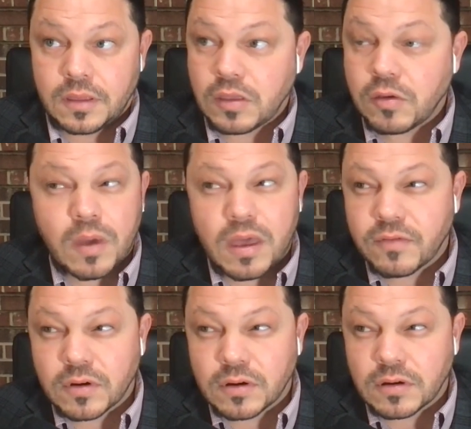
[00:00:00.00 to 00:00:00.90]
Did you
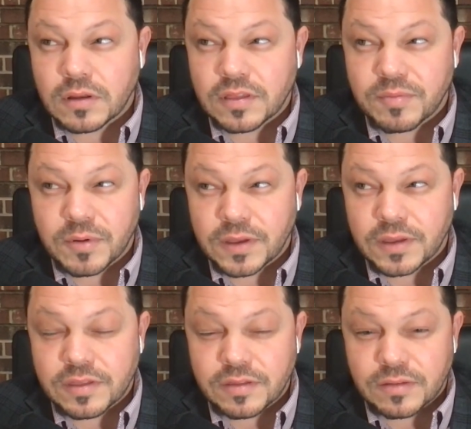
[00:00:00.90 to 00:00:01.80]
ever
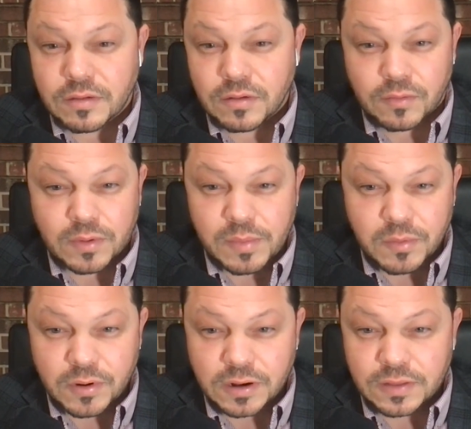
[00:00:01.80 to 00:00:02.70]
experience or
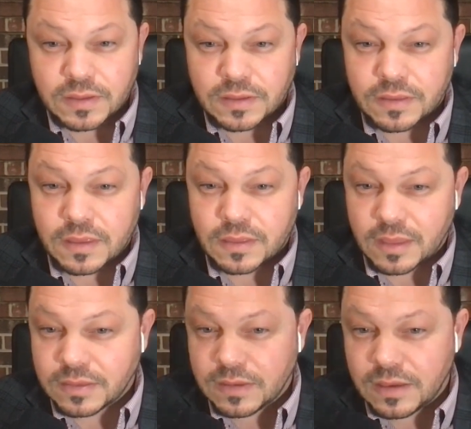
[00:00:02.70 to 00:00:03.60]
remember anything
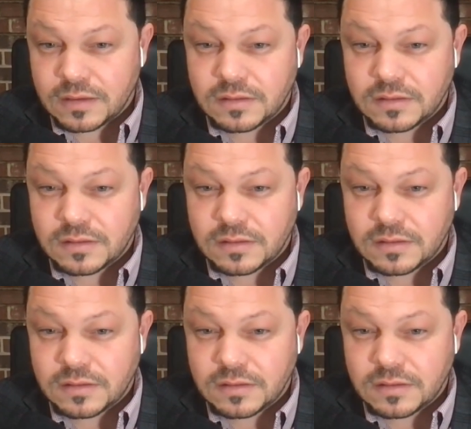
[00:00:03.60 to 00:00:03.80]
like that?